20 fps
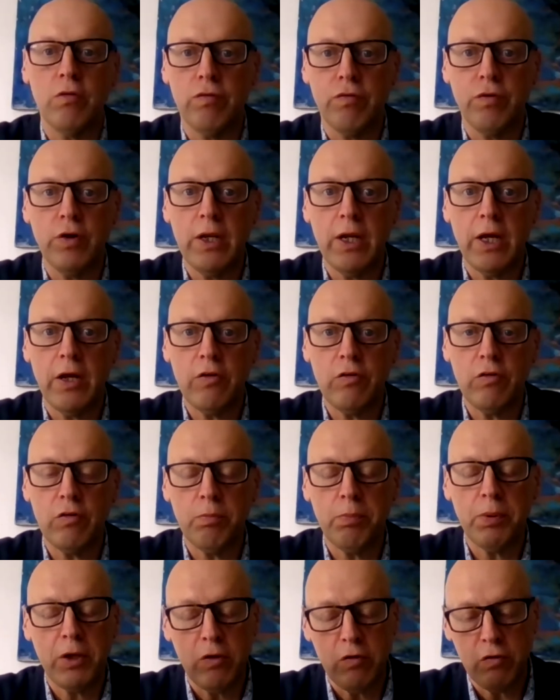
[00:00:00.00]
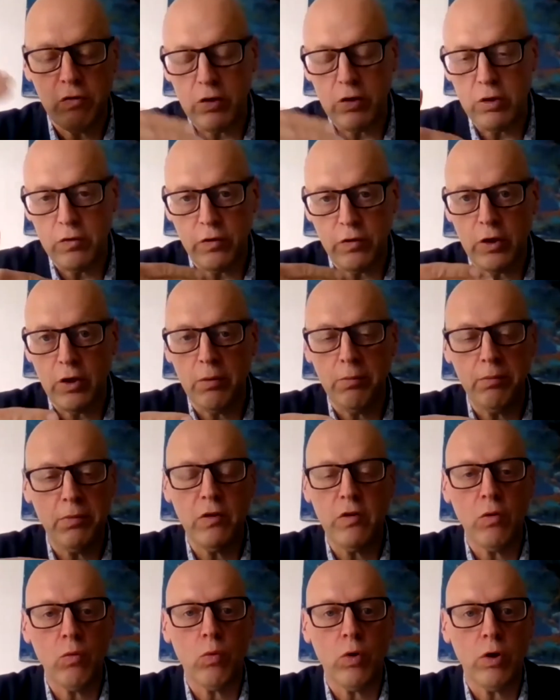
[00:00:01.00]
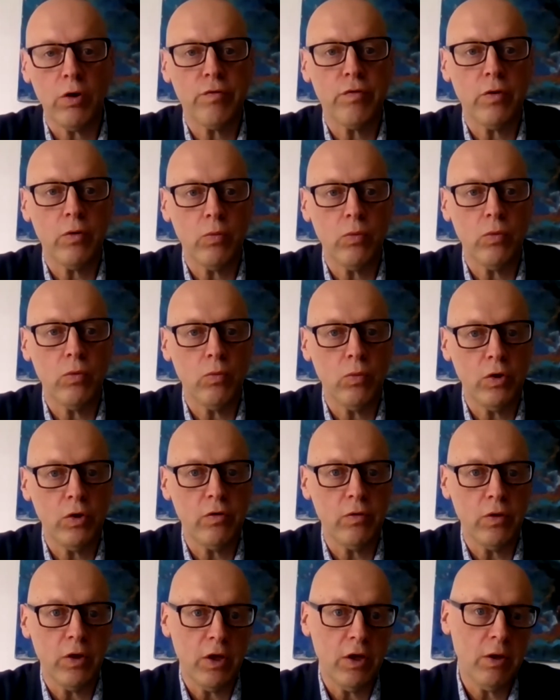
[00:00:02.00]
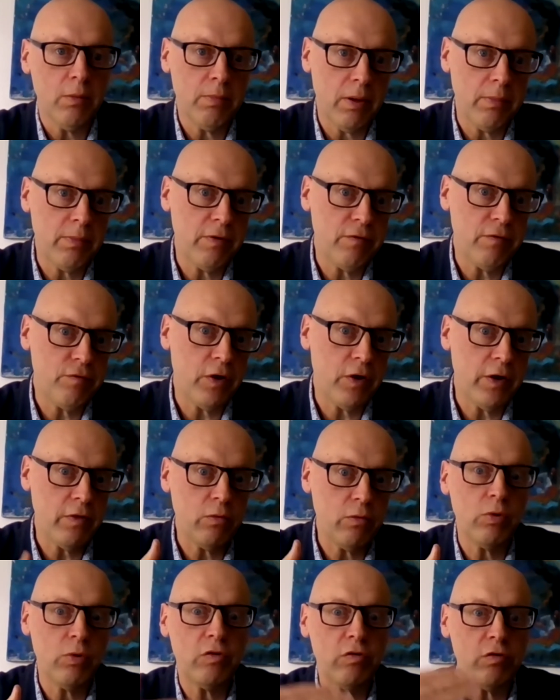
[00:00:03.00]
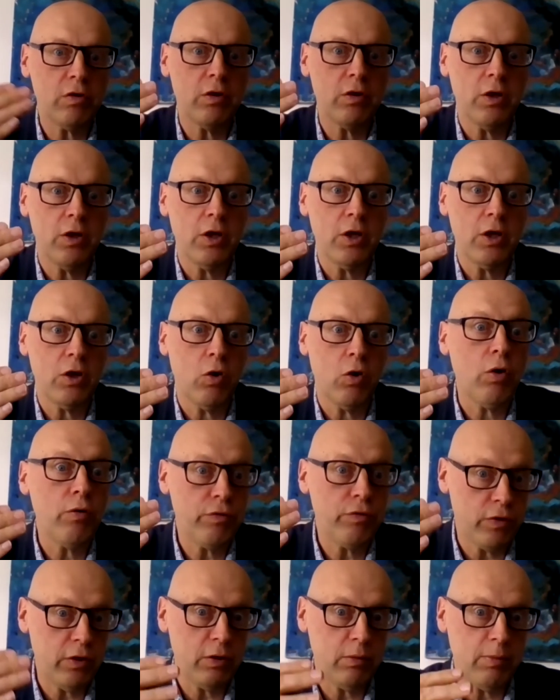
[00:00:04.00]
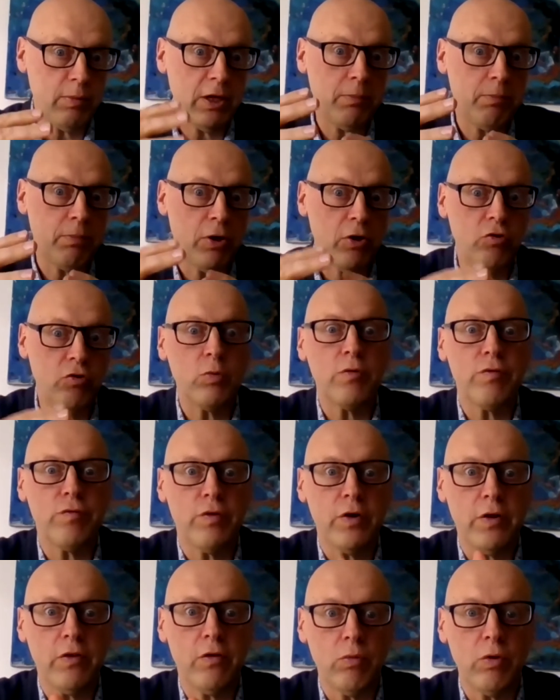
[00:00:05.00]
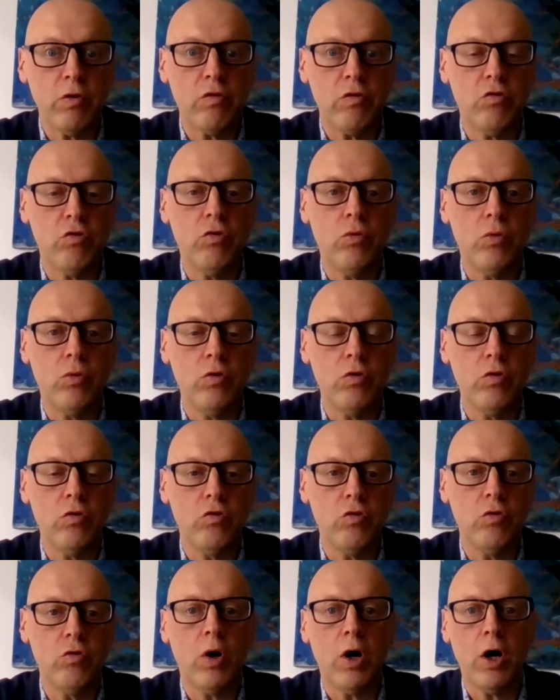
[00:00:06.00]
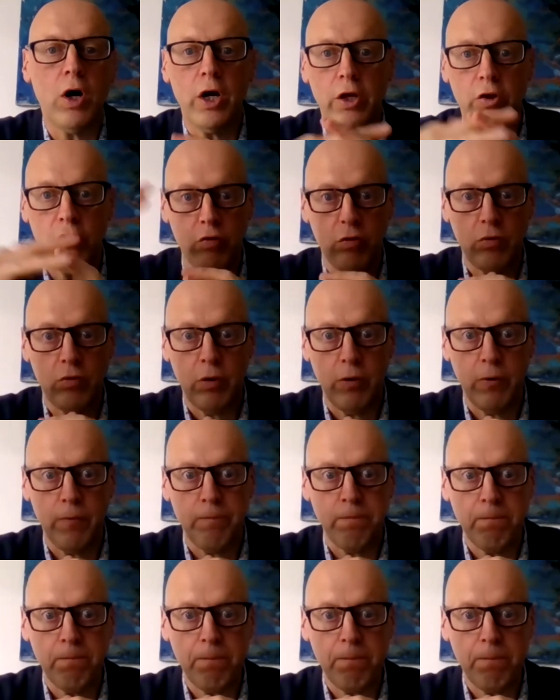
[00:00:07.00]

the freelancers, because the company they work for would probably find the risk, often in many projects, would find the risk too high to grow.